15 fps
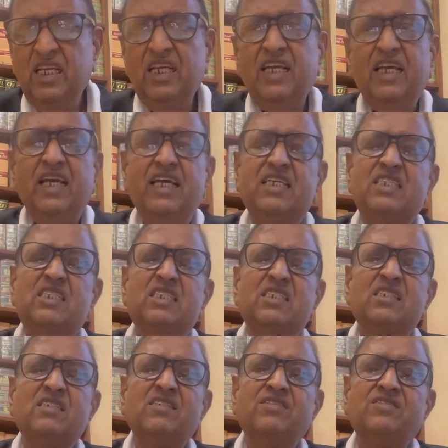is
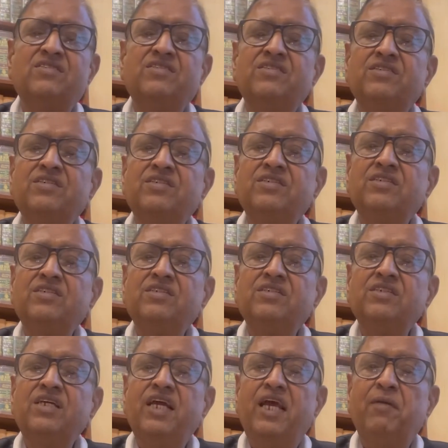
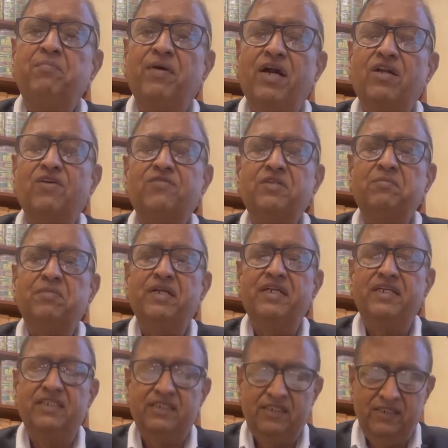a part of the
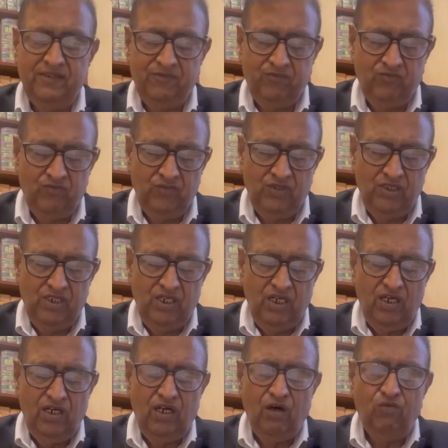pleadings.
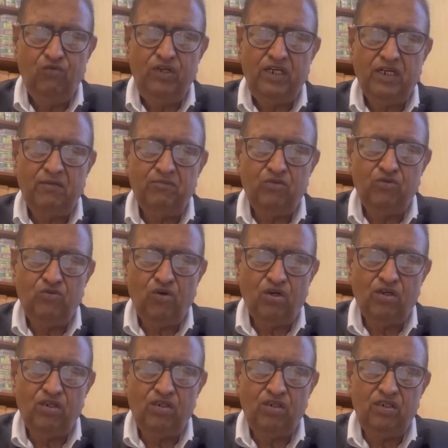Now we come to
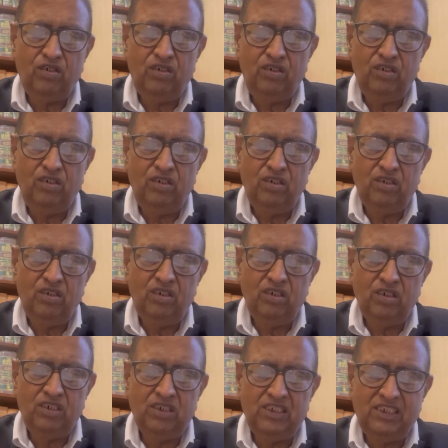Order
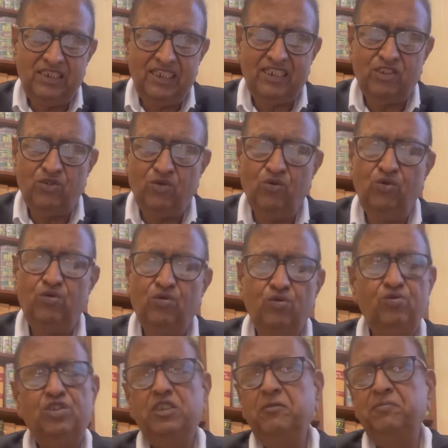6 Rule 2
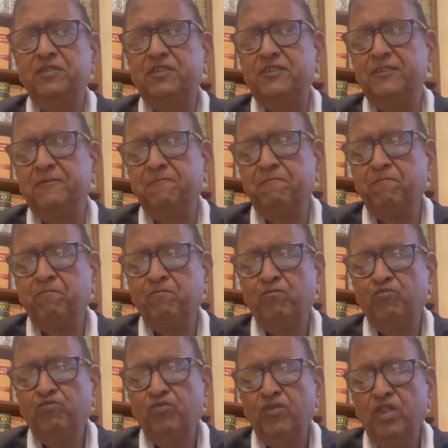CPC.
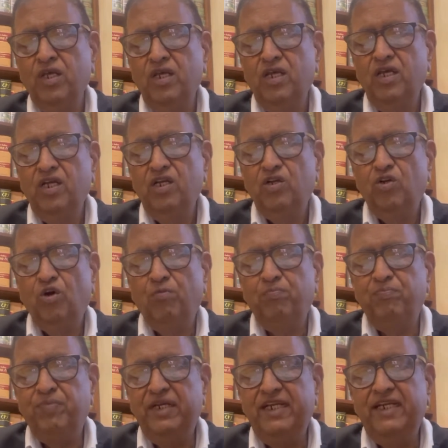Now
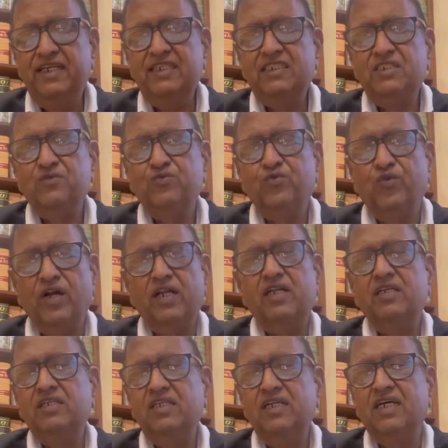pleadings, what
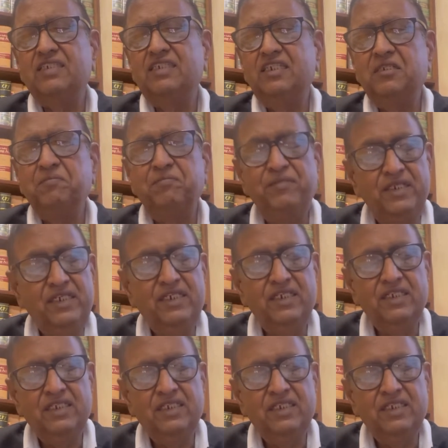does it mean?